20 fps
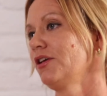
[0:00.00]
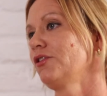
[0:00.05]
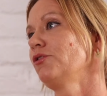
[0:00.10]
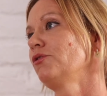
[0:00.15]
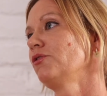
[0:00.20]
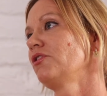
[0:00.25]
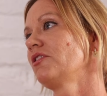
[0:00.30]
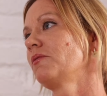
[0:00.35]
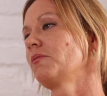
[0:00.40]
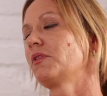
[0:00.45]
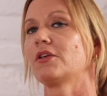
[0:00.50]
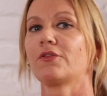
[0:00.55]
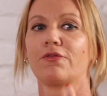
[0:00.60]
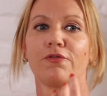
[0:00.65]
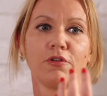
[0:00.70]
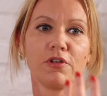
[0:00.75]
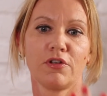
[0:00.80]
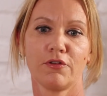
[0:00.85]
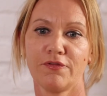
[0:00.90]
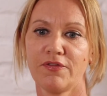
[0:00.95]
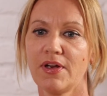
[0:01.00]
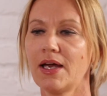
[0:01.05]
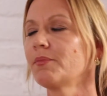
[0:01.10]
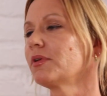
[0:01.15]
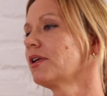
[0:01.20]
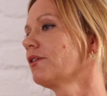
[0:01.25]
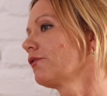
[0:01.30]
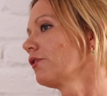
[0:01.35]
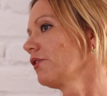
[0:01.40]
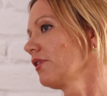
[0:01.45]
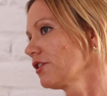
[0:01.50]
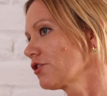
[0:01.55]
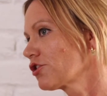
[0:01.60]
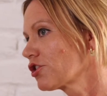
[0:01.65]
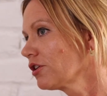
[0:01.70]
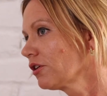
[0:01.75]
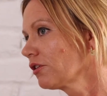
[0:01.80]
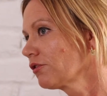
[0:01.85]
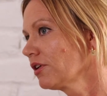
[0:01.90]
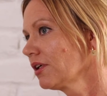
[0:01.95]
you do something for your family, for the
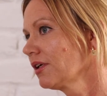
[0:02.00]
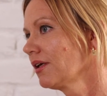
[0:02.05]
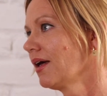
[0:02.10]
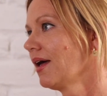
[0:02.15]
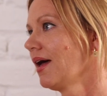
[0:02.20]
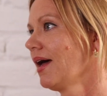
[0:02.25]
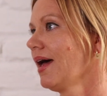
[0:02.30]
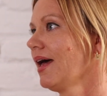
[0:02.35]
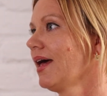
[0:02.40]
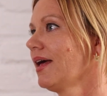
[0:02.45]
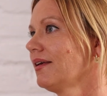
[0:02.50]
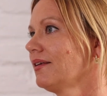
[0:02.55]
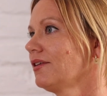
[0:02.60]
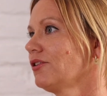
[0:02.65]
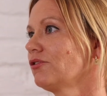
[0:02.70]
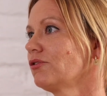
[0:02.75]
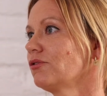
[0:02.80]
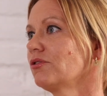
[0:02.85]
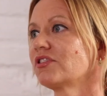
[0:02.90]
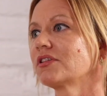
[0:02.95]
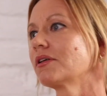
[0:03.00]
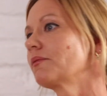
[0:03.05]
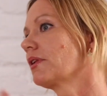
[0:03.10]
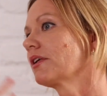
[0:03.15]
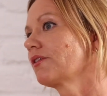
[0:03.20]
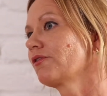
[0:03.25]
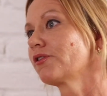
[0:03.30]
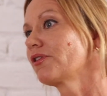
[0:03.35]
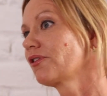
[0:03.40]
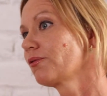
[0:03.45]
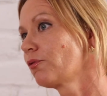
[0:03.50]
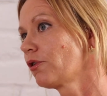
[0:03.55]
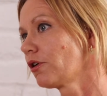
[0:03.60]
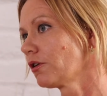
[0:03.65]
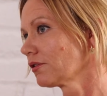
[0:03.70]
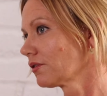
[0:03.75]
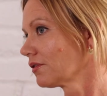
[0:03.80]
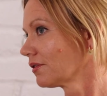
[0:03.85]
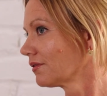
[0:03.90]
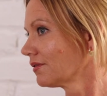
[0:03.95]
children, and you do something for the
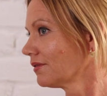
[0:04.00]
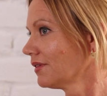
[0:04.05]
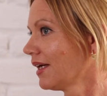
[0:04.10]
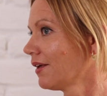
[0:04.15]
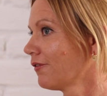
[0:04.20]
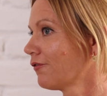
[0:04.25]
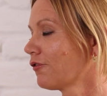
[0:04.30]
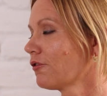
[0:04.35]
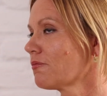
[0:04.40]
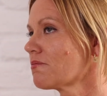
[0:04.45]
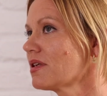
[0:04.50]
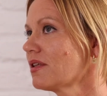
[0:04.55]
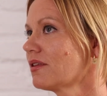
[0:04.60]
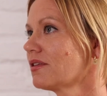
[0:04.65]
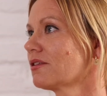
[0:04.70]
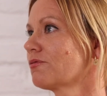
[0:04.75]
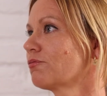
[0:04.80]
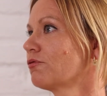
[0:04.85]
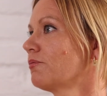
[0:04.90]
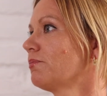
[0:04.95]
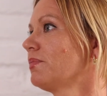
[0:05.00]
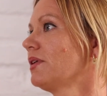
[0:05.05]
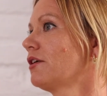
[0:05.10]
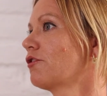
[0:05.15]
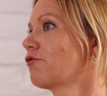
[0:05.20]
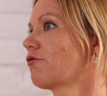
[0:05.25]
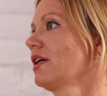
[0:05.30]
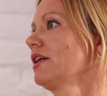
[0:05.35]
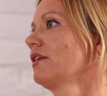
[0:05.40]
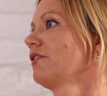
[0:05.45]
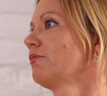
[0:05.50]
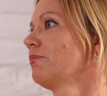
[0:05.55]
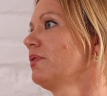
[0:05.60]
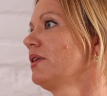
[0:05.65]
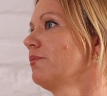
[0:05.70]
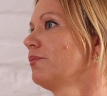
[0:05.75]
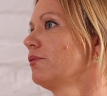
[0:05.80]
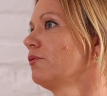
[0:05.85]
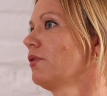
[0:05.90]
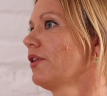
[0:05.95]
world. And for me, this would be great if
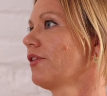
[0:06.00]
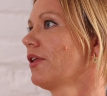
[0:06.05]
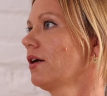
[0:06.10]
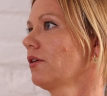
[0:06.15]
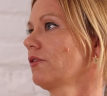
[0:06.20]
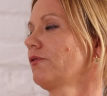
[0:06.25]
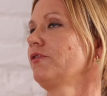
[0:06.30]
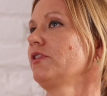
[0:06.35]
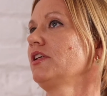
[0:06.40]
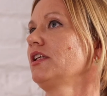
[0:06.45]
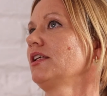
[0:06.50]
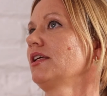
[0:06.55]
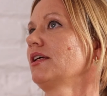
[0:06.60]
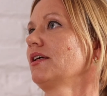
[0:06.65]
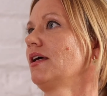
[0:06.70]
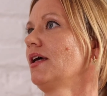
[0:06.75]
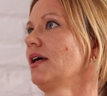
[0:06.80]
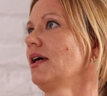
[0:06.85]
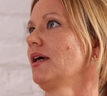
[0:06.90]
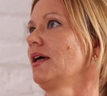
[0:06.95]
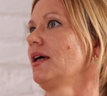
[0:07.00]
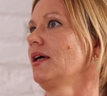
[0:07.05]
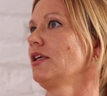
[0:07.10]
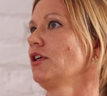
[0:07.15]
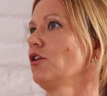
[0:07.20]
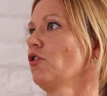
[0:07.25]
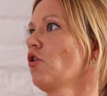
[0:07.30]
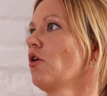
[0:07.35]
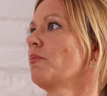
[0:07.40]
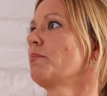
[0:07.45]
people, without feeling, you know,